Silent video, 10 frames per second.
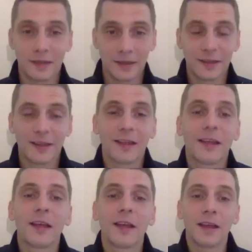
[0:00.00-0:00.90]
what it
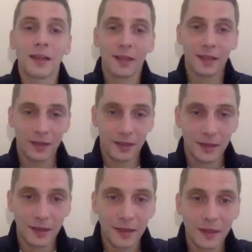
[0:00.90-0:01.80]
means to illuminate
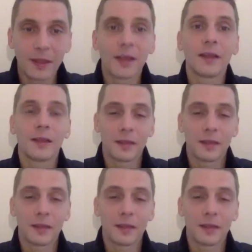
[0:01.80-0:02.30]
those. So